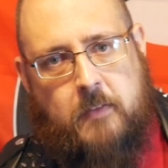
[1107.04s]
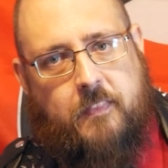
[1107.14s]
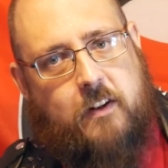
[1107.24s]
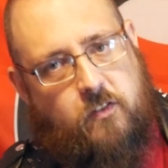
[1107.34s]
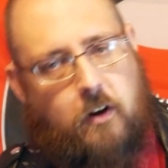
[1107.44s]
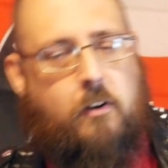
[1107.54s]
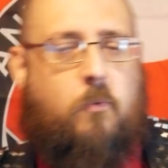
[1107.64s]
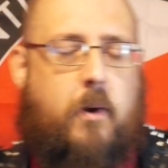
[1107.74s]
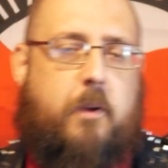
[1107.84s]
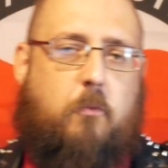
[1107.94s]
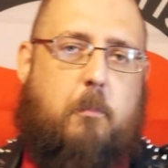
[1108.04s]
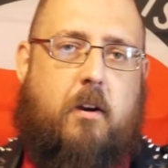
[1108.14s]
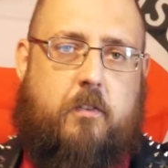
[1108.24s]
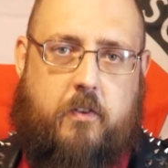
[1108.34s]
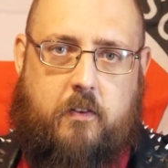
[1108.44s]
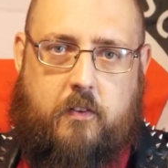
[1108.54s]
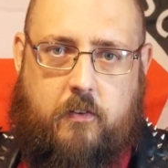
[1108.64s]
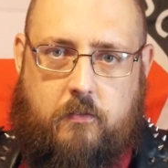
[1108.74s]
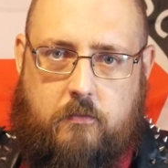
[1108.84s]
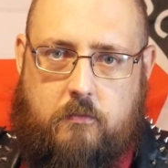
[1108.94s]
That's not our way. We're
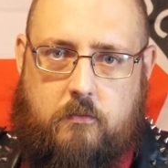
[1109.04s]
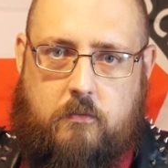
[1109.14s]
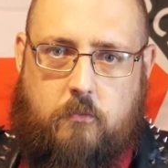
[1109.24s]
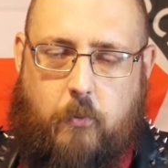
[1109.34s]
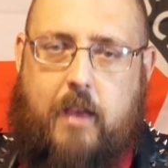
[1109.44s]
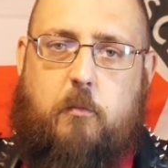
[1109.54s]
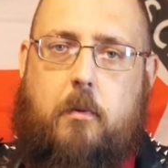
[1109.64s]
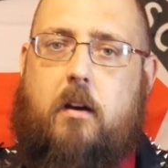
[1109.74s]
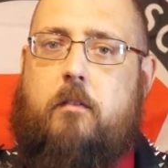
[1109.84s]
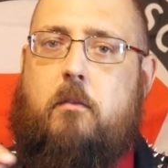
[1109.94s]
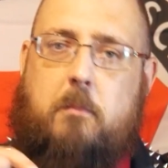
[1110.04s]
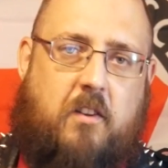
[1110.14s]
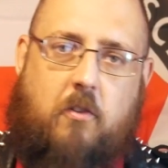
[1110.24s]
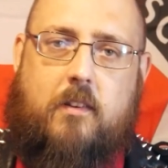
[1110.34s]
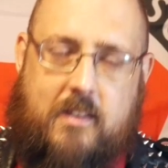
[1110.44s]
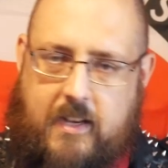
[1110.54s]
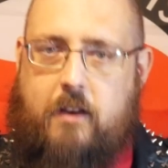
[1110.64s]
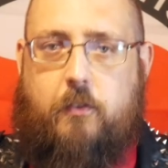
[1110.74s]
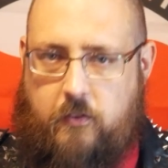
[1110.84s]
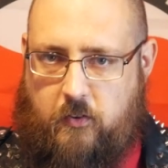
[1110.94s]
Marxists. We have a material
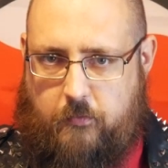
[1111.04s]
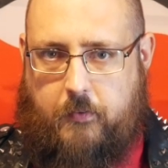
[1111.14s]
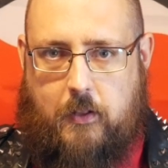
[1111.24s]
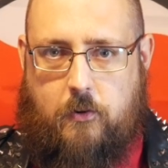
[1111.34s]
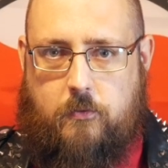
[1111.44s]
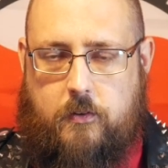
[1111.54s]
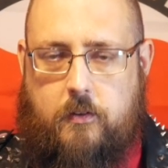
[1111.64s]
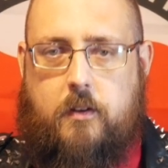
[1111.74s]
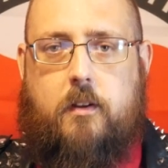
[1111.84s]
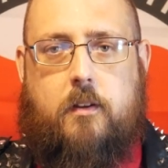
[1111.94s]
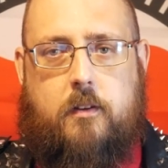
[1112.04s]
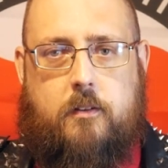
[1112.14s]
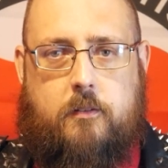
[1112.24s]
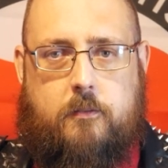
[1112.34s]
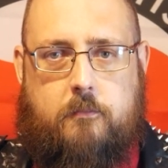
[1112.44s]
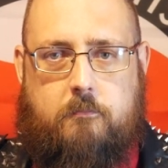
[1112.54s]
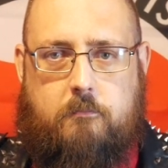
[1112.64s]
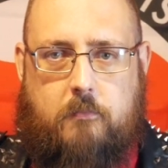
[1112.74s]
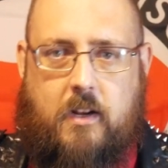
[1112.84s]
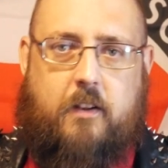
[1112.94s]
analysis to follow,
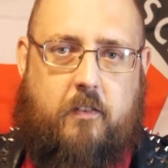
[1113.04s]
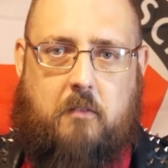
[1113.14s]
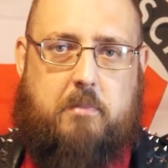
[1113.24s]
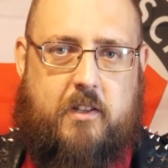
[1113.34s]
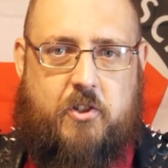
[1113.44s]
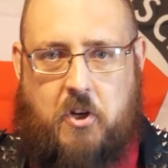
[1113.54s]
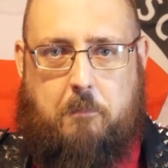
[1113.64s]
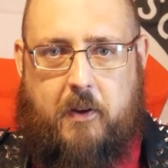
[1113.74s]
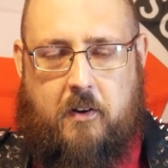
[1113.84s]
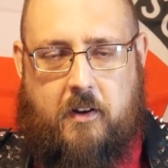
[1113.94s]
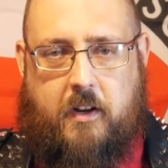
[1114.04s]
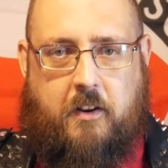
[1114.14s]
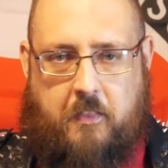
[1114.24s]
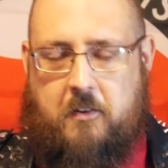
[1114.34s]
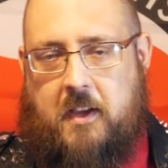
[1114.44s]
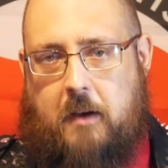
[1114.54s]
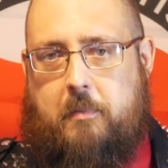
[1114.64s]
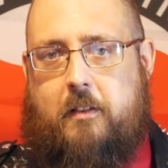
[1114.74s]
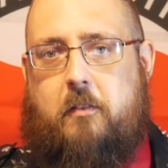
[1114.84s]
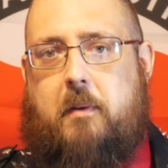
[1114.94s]
not simply jumping on another
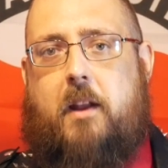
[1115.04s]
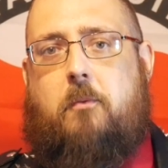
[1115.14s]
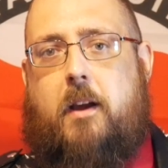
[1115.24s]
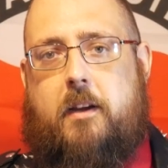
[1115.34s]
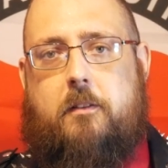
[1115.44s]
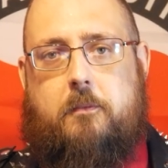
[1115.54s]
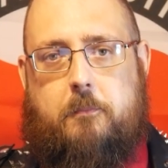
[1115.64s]
capitalist bandwagon.